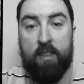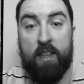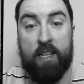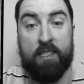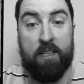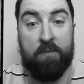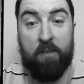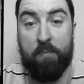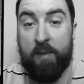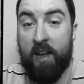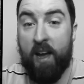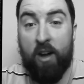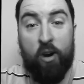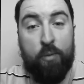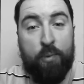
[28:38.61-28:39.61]
That's it for me.
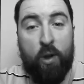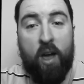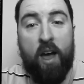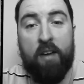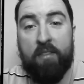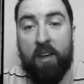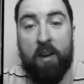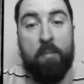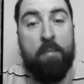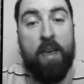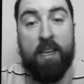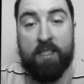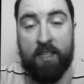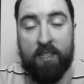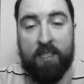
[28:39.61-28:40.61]
I hope you have an
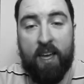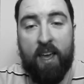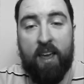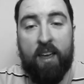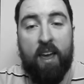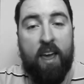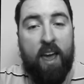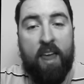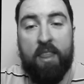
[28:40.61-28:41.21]
amazing day